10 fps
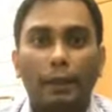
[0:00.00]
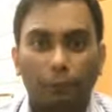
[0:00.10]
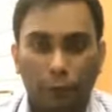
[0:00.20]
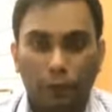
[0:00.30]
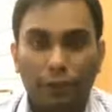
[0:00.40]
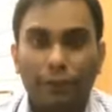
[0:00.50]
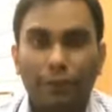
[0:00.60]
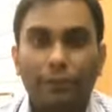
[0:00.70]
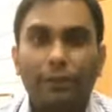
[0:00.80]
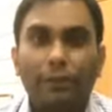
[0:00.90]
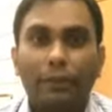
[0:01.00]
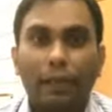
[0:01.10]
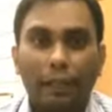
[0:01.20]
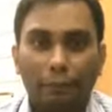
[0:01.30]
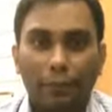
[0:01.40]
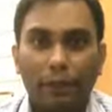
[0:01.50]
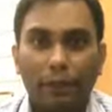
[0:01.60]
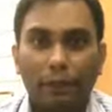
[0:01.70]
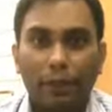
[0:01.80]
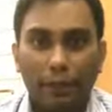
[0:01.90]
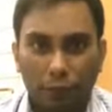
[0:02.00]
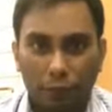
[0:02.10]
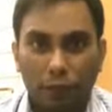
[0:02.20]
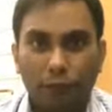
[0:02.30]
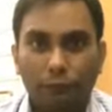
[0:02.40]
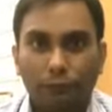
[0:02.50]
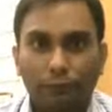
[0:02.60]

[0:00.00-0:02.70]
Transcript: Keep watching Live Mint. Thank you.